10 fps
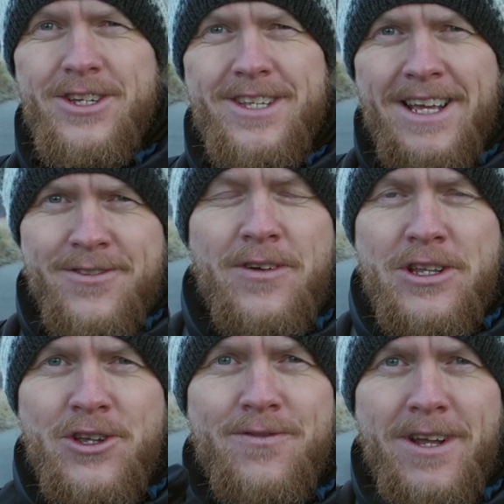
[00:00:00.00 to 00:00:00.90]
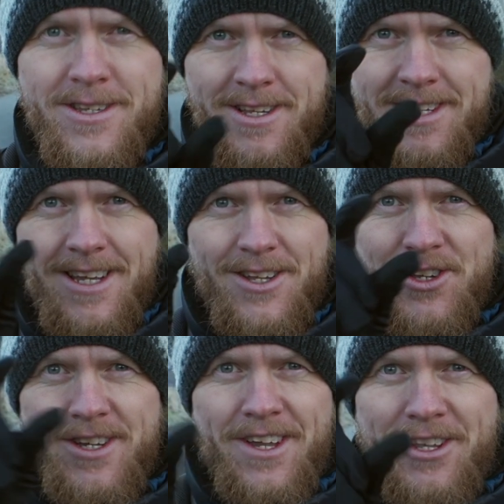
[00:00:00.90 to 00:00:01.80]
it's just fun to see it
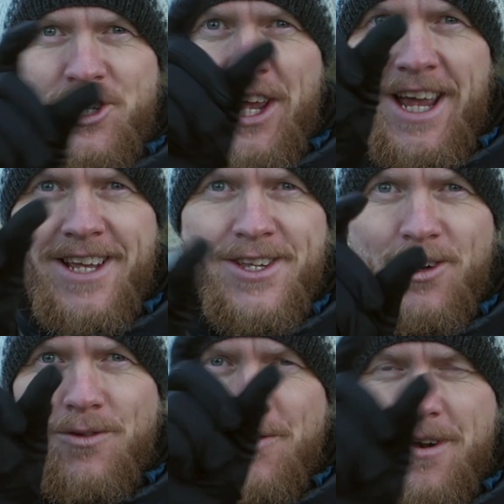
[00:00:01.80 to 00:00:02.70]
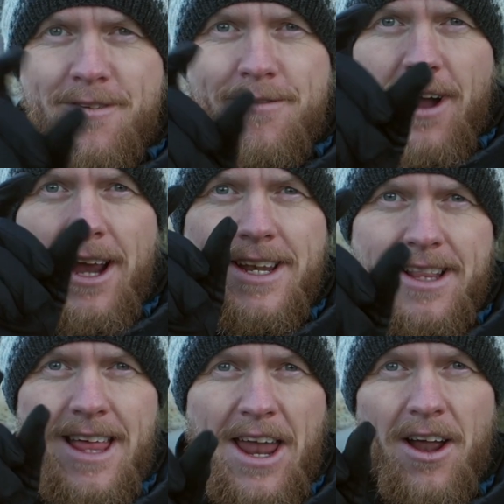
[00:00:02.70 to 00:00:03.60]
just kind of chasing over and finding
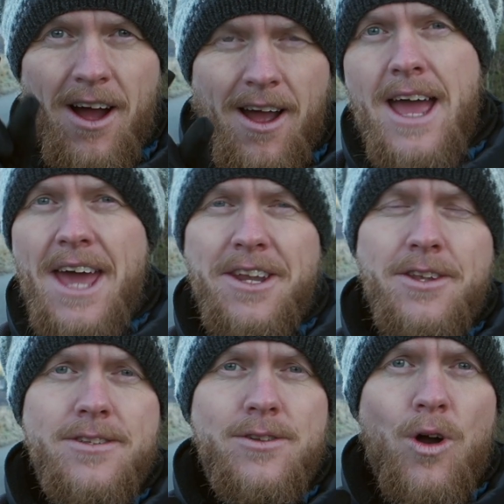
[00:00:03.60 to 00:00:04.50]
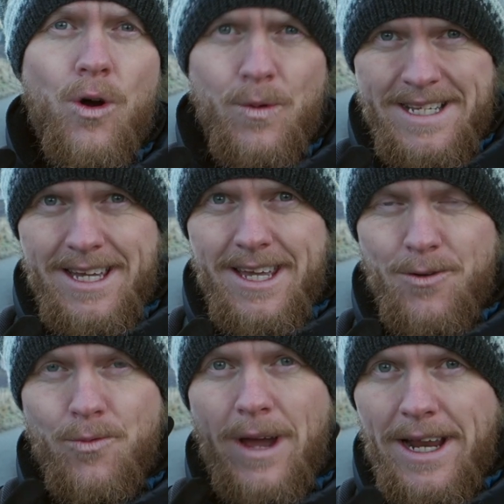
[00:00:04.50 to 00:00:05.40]
that eye. And it doesn't always get it
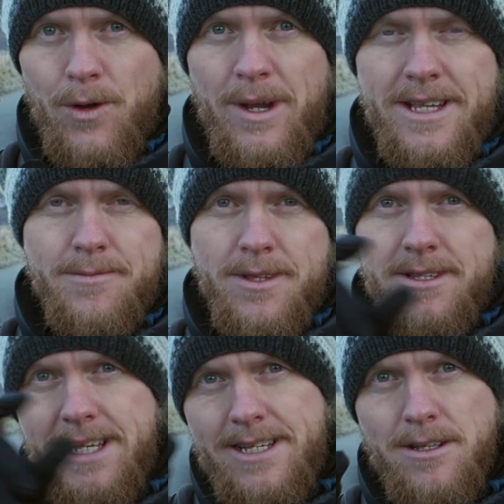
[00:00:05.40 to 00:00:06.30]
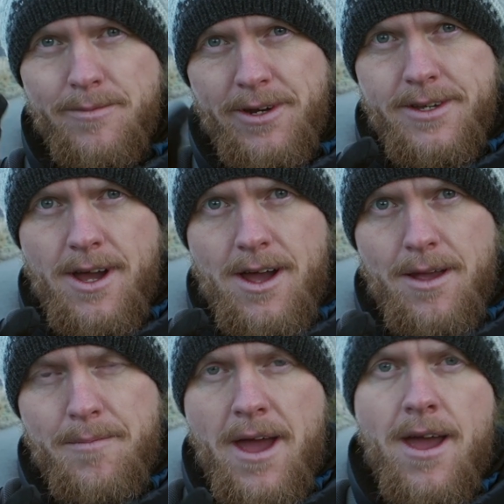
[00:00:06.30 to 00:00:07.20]
right away. Sometimes it takes a little bit of
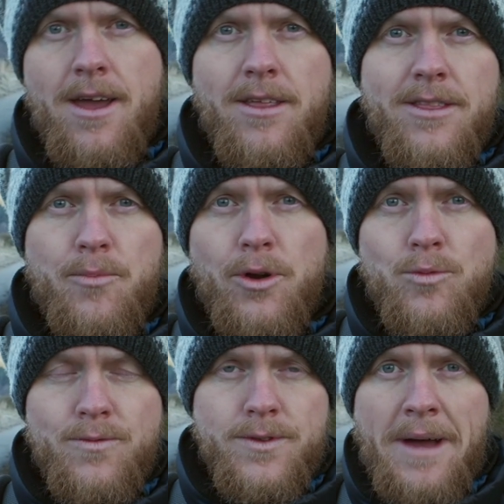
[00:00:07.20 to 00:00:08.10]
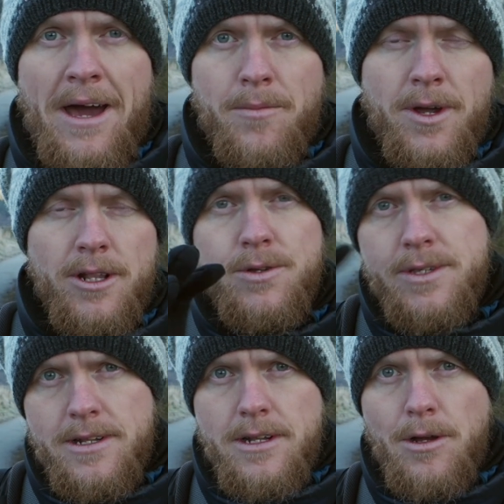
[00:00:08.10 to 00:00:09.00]
time. The bird moves about, it might lose
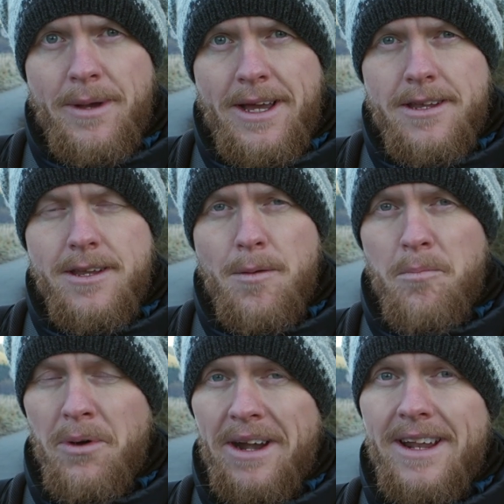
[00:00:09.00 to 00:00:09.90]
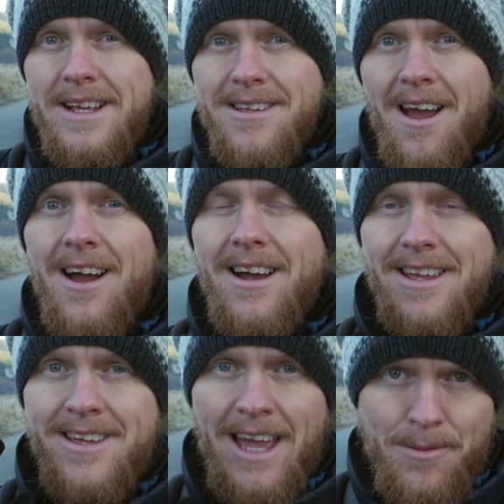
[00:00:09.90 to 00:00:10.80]
it a little bit, but it is a
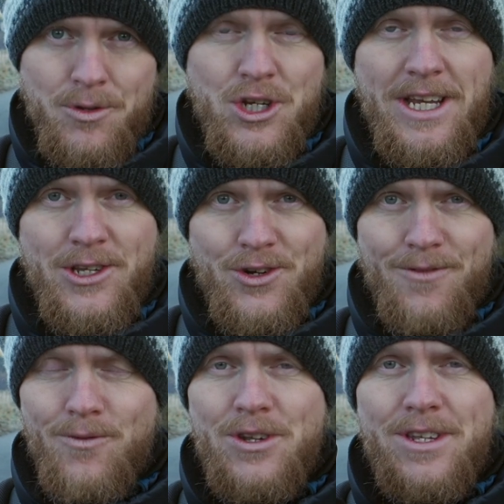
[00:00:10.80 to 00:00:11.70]
game changer for